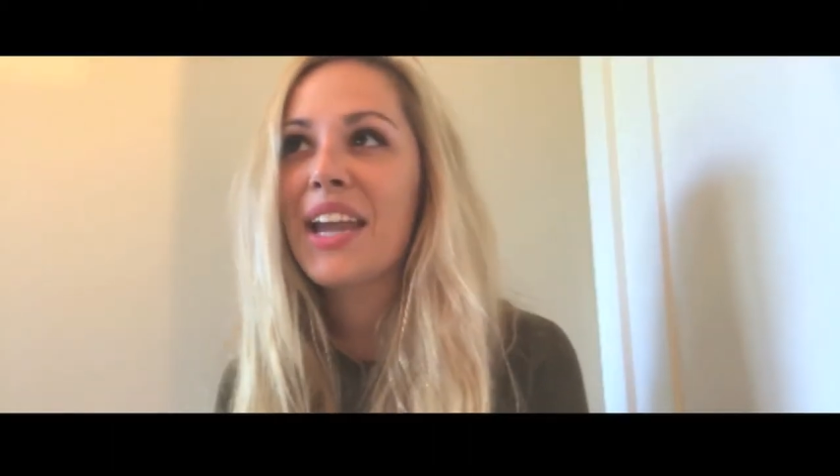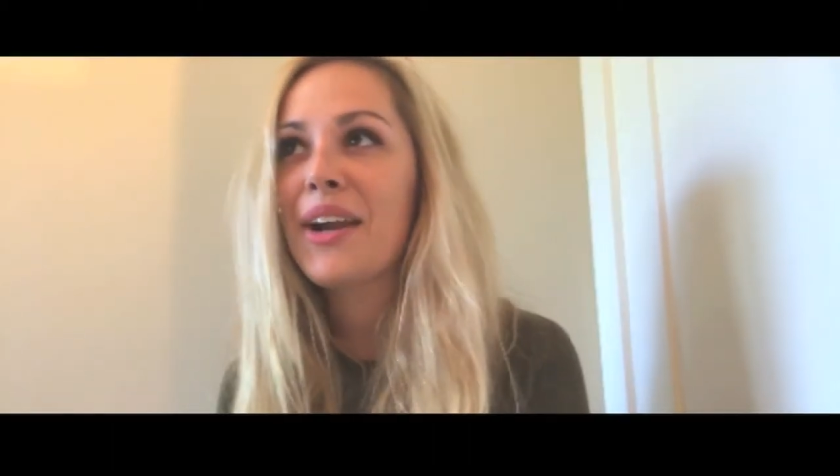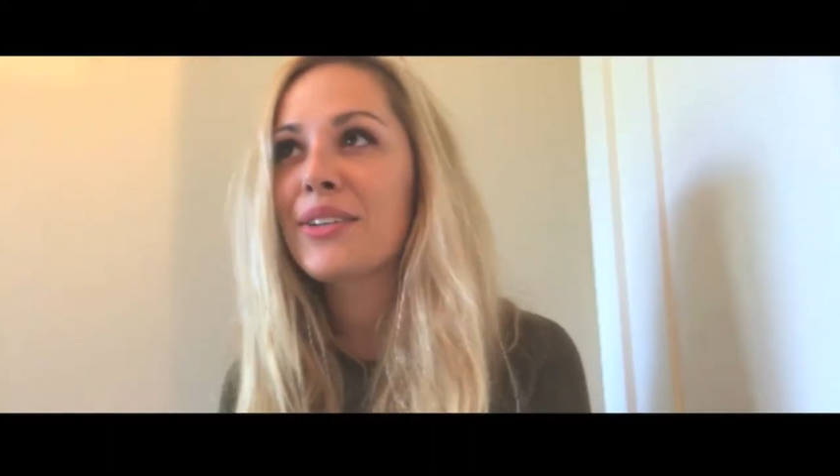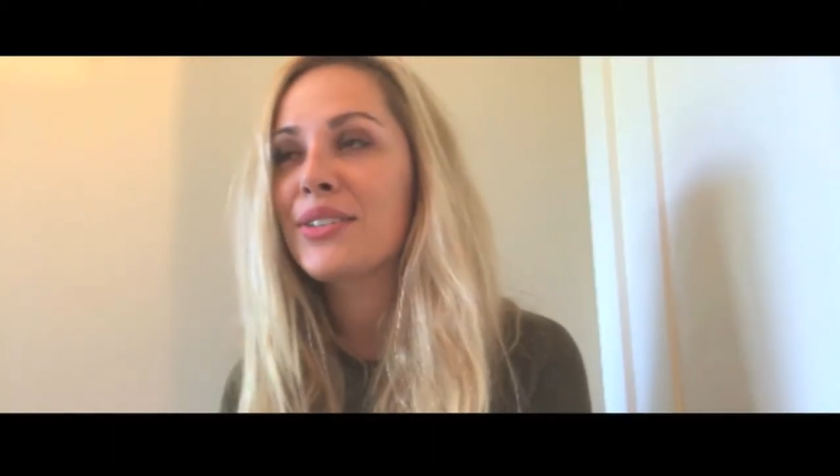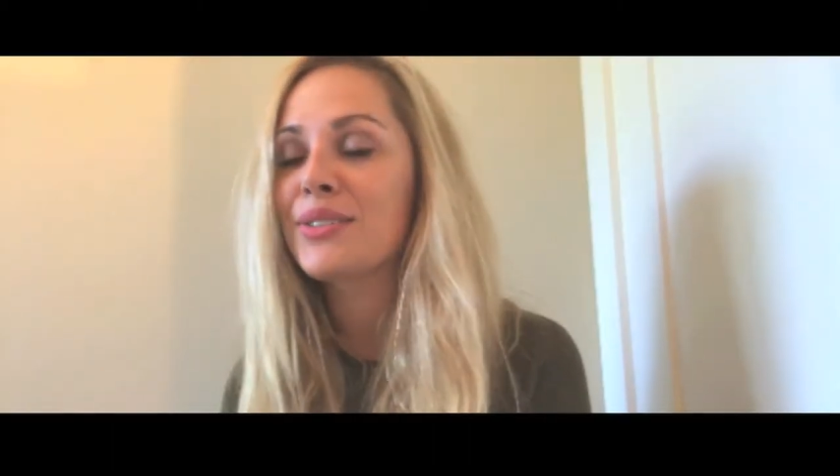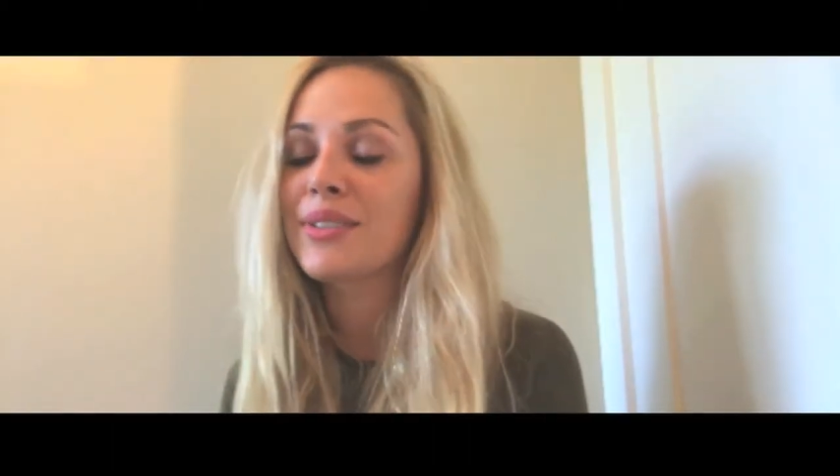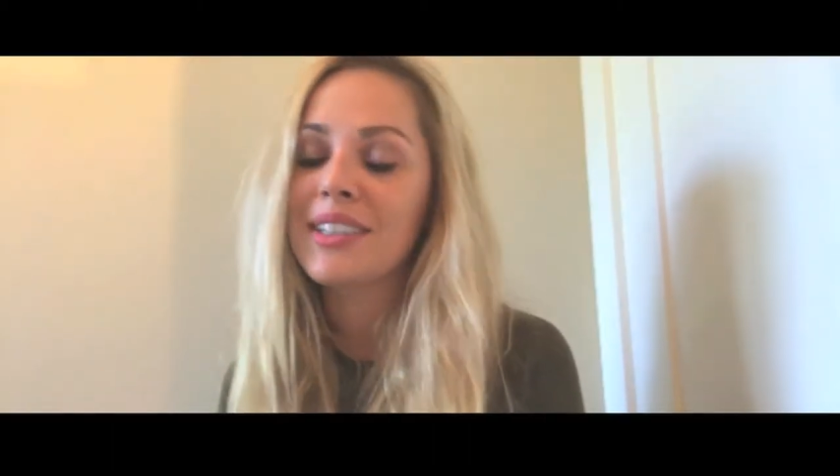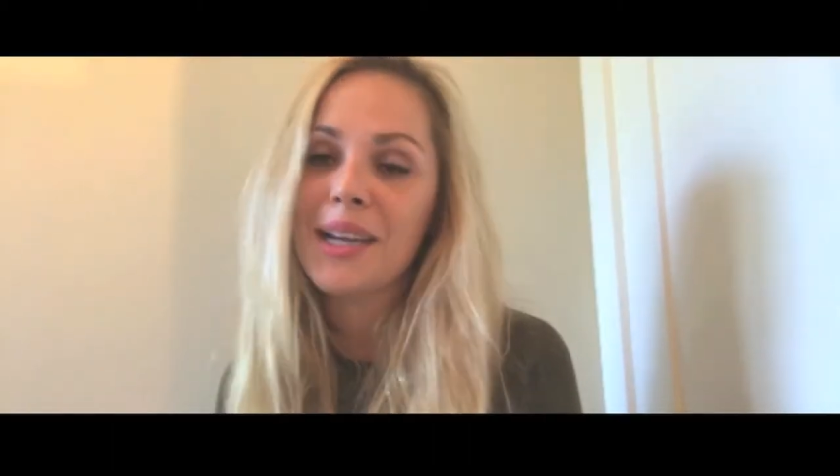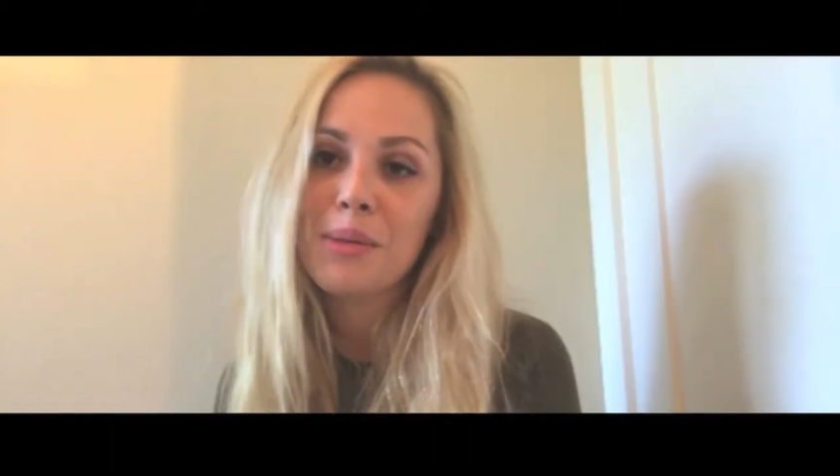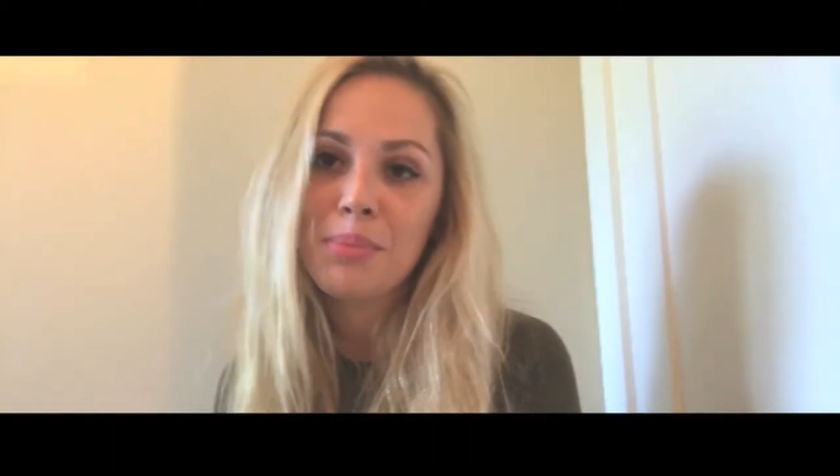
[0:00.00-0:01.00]
character is
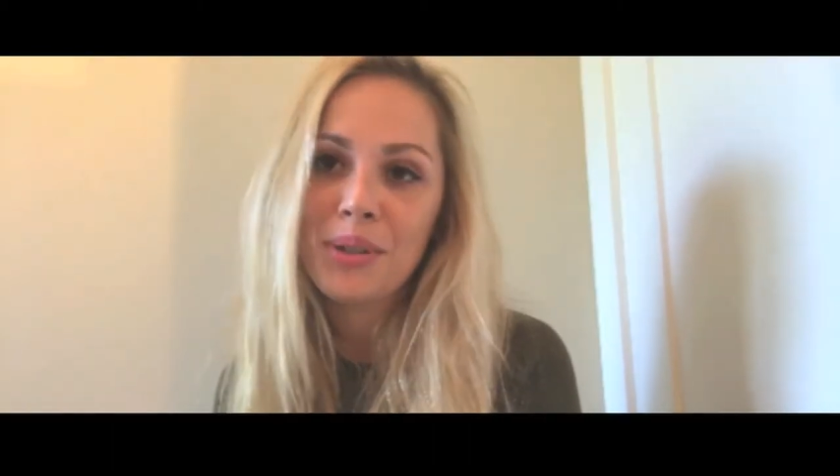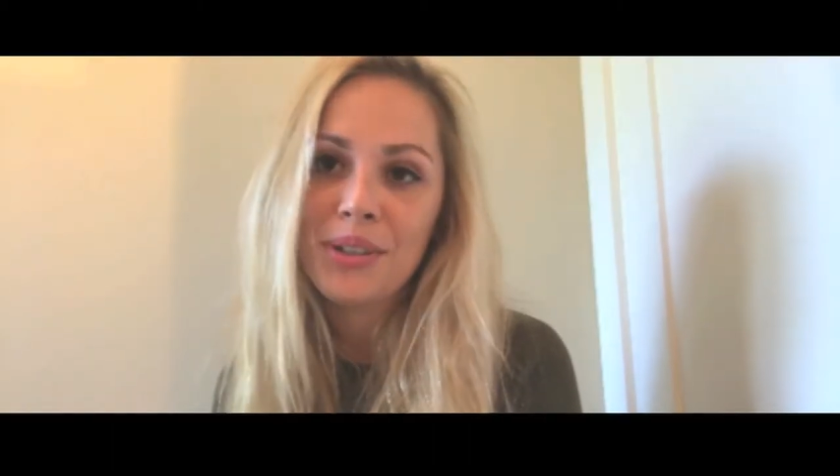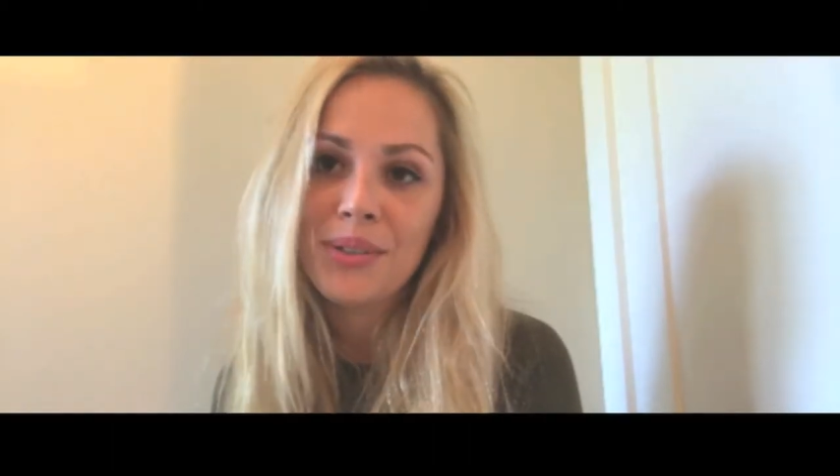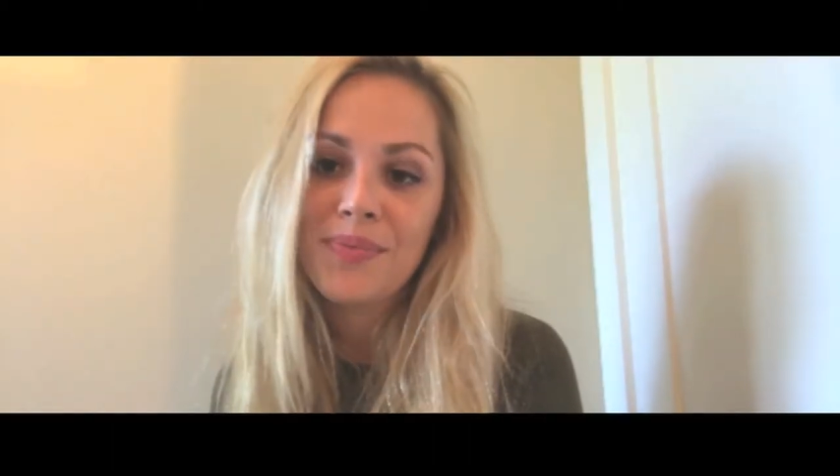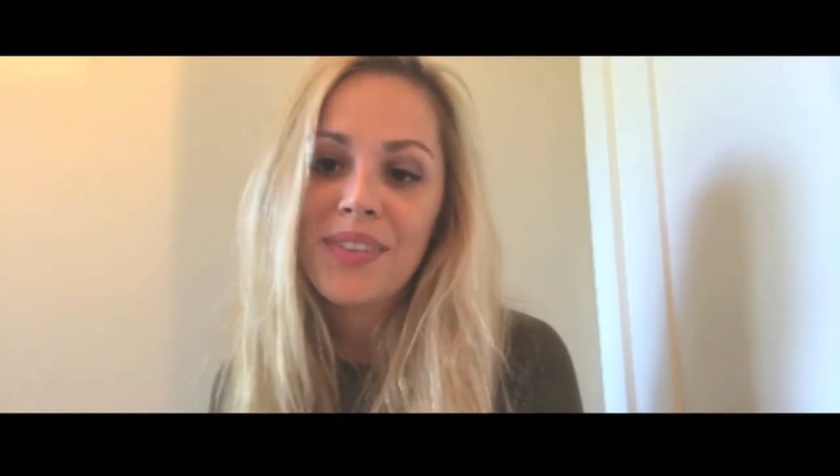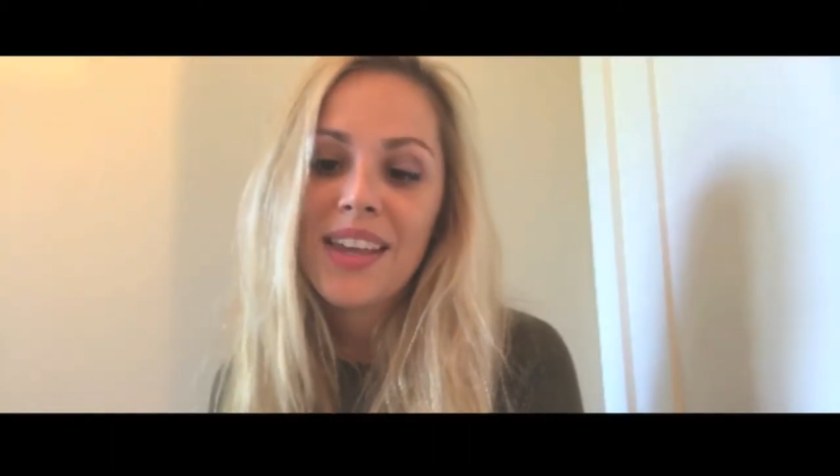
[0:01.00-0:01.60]
relatable,